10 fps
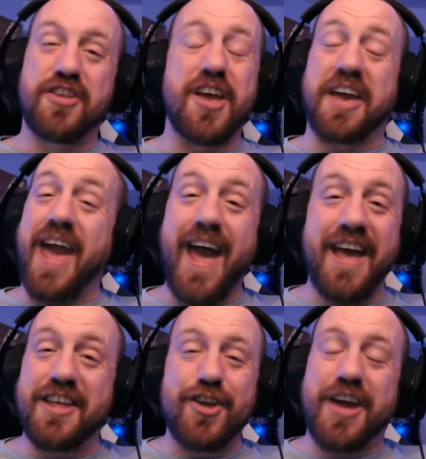you
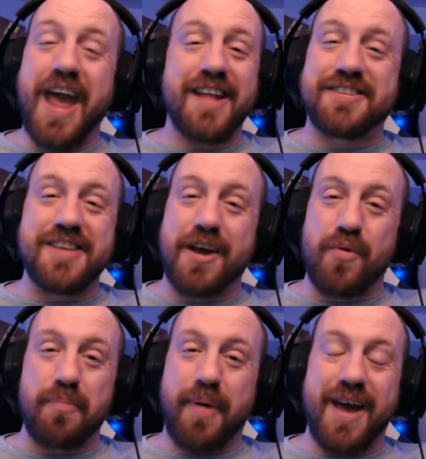can't you can't sneak
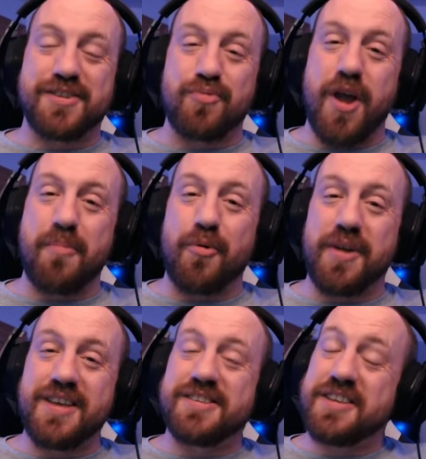one past Rambo.
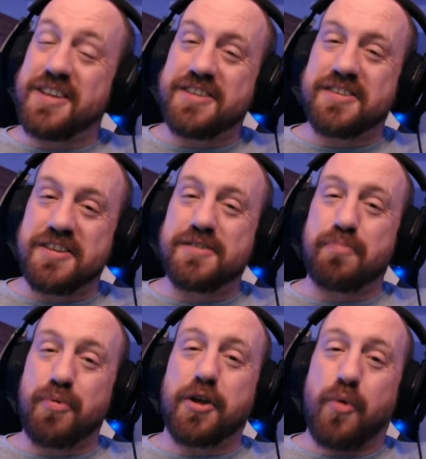He's he's he's
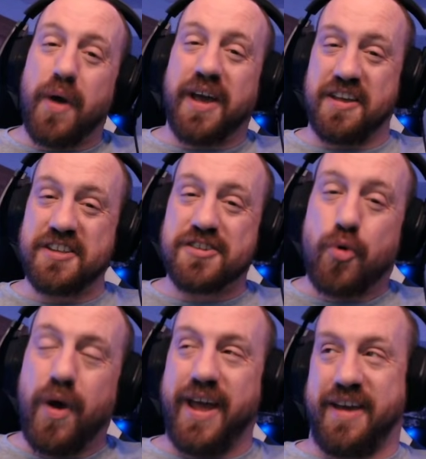pretty quick. He's quick.